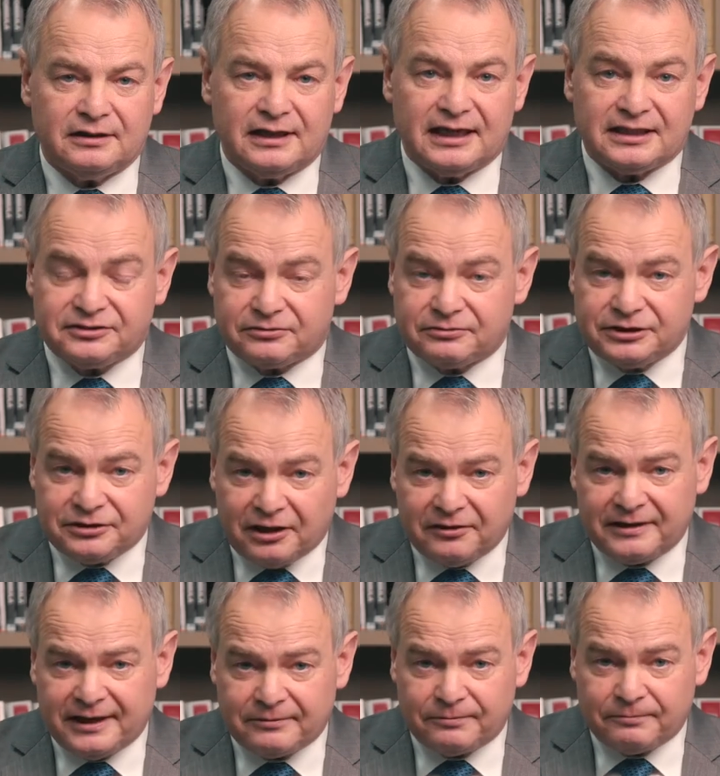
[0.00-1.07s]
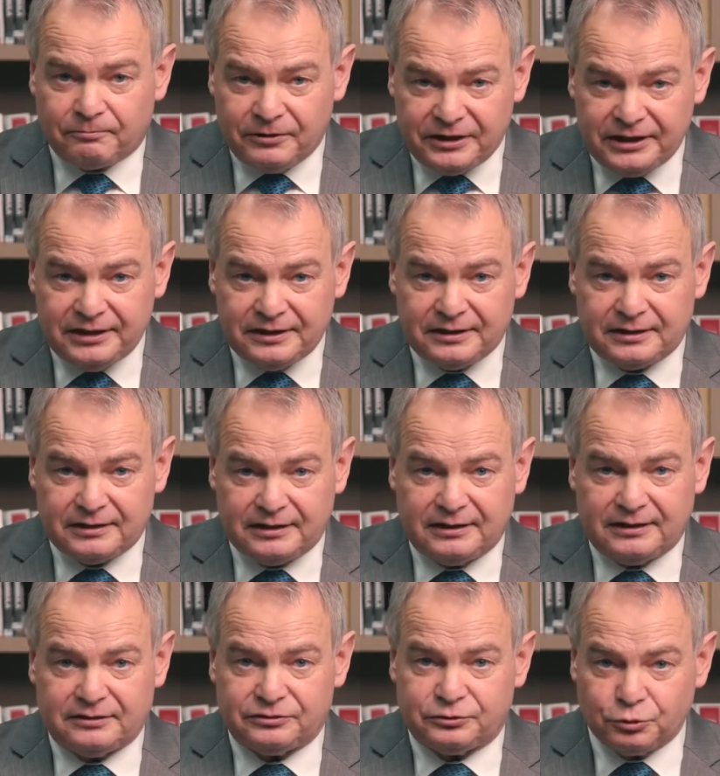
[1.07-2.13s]
As a result that we
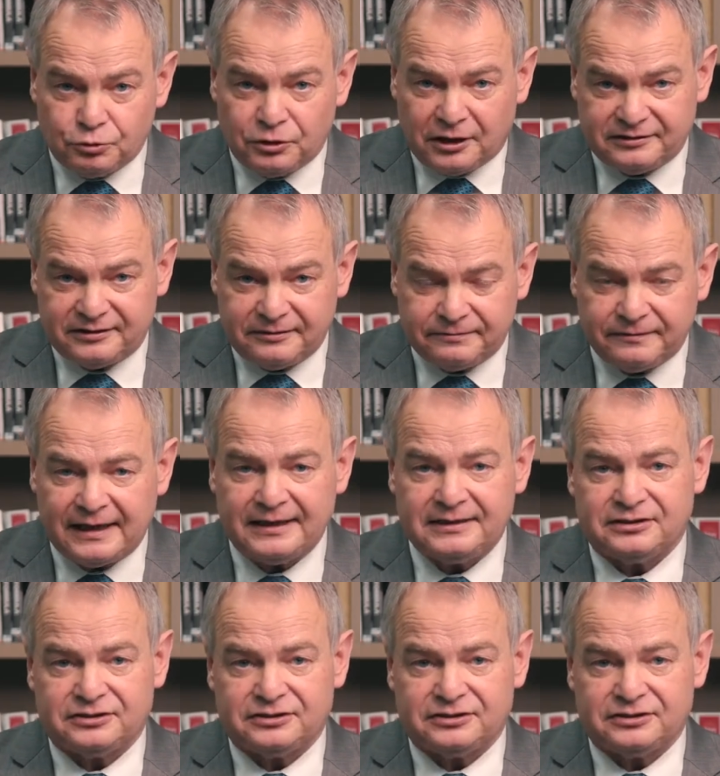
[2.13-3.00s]
do not define